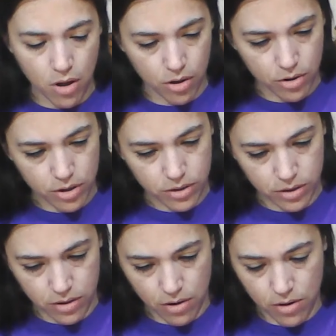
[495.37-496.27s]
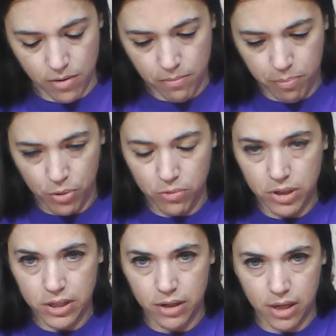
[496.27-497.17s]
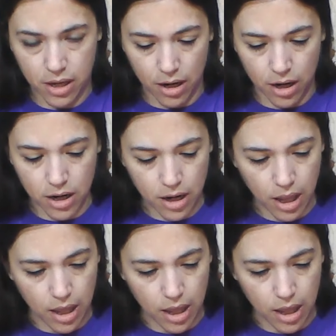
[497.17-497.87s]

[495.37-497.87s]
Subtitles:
on our boot here,